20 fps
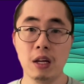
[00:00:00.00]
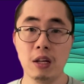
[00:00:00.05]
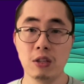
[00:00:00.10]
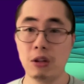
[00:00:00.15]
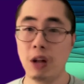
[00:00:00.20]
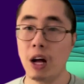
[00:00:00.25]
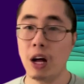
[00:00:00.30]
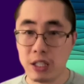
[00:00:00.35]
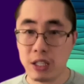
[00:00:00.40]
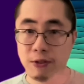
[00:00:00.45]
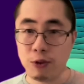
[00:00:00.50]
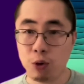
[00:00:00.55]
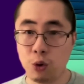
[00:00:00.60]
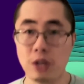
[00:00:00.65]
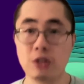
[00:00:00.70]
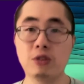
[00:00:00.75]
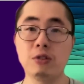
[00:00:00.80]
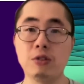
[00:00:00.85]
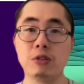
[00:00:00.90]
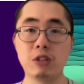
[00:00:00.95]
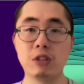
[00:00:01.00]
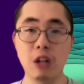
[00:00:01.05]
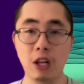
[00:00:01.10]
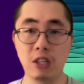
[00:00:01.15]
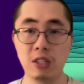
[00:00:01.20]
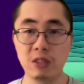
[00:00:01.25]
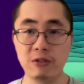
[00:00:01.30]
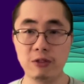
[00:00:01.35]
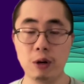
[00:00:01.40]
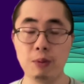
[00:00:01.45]
So lots of questions,
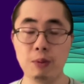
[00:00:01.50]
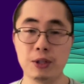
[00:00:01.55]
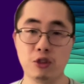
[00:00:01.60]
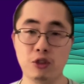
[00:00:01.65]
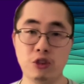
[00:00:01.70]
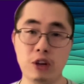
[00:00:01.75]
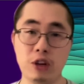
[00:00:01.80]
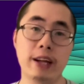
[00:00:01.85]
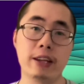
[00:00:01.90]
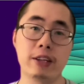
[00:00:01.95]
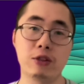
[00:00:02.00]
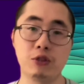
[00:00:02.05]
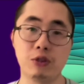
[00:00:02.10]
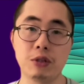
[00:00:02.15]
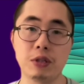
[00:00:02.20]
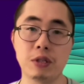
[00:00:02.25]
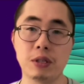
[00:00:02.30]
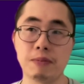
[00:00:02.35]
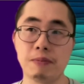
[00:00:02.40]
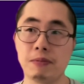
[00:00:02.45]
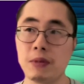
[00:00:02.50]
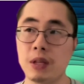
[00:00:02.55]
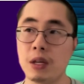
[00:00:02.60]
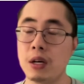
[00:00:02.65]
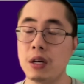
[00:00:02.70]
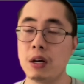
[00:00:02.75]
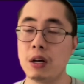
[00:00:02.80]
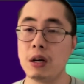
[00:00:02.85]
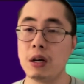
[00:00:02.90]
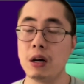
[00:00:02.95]
lots of open challenges.
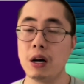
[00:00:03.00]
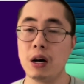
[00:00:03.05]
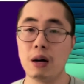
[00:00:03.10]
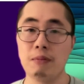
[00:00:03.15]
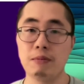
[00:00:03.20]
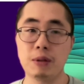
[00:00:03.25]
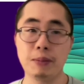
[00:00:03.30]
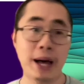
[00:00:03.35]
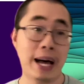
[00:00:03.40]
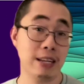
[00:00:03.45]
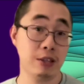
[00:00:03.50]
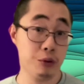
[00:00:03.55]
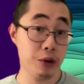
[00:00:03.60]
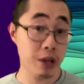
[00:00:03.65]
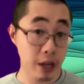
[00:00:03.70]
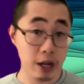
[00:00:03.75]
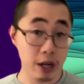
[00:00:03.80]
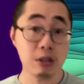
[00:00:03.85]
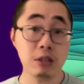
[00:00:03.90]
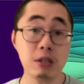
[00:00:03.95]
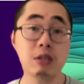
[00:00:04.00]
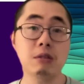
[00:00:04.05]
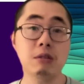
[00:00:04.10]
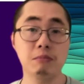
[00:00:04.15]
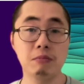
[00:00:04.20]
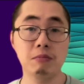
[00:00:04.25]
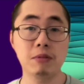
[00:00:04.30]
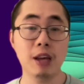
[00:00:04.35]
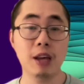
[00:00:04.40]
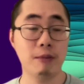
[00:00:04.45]
The past 3
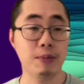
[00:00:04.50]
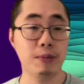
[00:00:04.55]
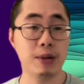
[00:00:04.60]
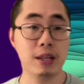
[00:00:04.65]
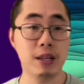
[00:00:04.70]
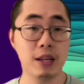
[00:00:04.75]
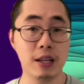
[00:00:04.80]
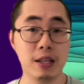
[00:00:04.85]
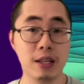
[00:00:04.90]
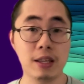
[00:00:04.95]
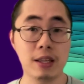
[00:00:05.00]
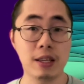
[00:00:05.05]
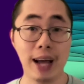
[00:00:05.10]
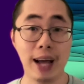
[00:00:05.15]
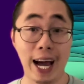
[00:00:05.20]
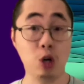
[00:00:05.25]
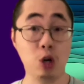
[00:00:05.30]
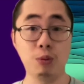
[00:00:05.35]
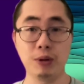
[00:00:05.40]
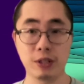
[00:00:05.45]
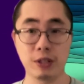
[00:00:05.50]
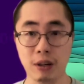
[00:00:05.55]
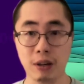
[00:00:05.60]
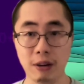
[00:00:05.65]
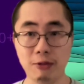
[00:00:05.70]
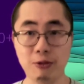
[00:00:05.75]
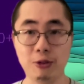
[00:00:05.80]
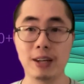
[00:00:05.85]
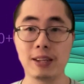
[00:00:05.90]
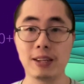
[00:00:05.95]
years have been an eye-opener
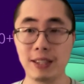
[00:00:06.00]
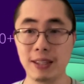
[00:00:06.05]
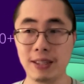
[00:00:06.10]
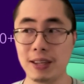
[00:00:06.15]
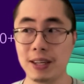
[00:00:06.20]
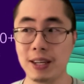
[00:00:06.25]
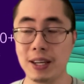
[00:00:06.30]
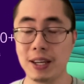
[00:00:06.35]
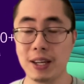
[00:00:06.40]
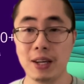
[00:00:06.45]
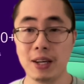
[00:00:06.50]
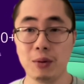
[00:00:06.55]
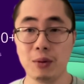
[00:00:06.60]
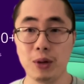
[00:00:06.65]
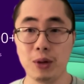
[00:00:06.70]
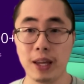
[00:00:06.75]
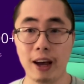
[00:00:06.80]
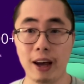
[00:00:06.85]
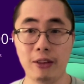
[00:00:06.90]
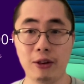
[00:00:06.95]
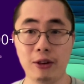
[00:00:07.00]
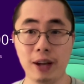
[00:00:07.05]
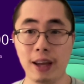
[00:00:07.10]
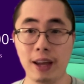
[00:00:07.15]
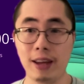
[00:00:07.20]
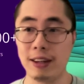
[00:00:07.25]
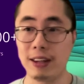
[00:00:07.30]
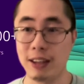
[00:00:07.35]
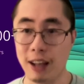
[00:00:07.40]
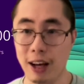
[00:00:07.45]
for us. We gather
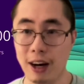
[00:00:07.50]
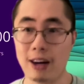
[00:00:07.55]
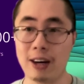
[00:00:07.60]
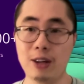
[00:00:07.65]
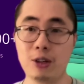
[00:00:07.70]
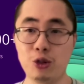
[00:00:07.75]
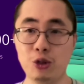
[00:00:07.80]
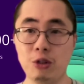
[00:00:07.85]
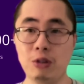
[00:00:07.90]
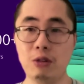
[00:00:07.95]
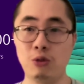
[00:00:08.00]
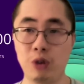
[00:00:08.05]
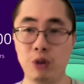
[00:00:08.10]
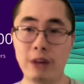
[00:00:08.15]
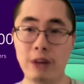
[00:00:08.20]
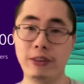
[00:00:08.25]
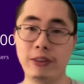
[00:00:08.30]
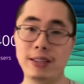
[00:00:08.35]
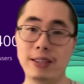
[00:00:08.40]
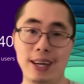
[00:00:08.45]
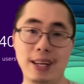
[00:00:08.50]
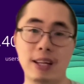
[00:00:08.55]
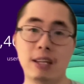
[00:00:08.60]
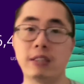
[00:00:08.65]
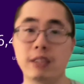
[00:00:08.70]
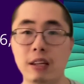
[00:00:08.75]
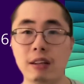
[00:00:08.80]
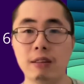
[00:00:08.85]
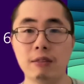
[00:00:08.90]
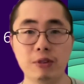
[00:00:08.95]
a large traffic data
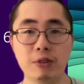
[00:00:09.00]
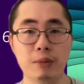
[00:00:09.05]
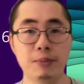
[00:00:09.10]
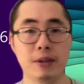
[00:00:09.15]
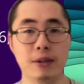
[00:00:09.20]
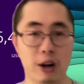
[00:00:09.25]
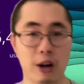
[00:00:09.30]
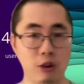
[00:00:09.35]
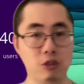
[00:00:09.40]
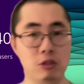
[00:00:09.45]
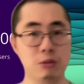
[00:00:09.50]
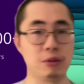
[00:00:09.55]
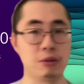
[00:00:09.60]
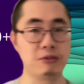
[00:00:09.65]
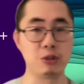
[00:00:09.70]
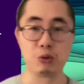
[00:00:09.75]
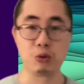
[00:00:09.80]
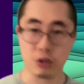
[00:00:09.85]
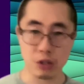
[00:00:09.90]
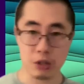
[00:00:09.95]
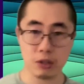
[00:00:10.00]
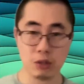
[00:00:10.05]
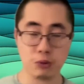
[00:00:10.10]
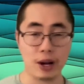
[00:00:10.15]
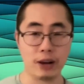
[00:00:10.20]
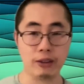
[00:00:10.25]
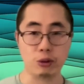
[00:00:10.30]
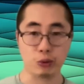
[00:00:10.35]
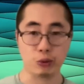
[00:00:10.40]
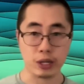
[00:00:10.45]
set from a large number of users
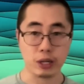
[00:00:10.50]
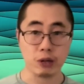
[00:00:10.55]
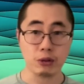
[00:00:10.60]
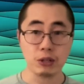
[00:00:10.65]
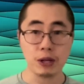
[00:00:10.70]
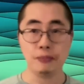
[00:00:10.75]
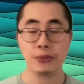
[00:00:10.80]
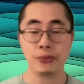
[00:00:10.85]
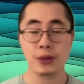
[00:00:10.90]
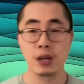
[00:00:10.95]
around the world.